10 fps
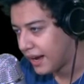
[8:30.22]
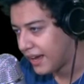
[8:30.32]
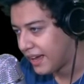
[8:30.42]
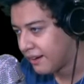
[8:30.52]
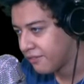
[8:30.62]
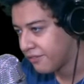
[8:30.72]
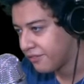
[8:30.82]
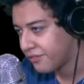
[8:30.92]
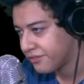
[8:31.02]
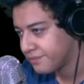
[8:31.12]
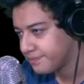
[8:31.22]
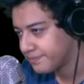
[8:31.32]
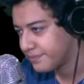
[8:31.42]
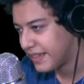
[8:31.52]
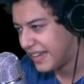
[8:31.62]
I have
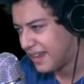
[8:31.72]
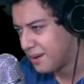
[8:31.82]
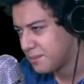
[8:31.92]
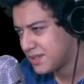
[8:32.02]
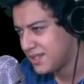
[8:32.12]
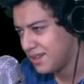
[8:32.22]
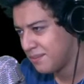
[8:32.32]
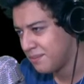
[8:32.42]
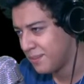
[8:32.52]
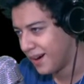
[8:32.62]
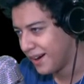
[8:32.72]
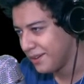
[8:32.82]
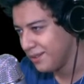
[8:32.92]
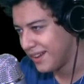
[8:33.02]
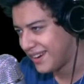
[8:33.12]
an empty
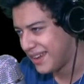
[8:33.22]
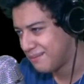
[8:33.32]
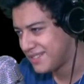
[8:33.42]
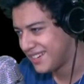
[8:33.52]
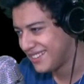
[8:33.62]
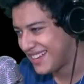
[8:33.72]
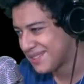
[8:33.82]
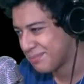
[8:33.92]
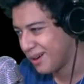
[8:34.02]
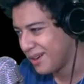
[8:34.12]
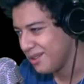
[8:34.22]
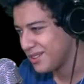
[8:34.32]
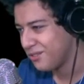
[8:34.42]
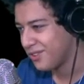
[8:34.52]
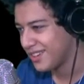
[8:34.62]
bottle, an empty glass bottle. Are
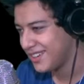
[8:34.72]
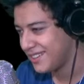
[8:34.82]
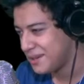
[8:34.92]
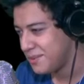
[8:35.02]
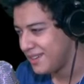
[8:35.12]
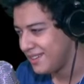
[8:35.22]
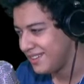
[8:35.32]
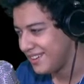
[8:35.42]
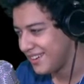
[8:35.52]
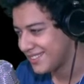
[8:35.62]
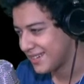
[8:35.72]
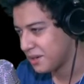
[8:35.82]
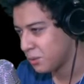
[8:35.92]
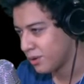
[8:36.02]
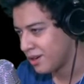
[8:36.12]
you fucking kidding me? Is that
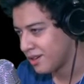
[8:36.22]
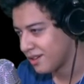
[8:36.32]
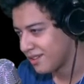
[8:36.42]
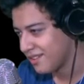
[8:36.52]
gonna work?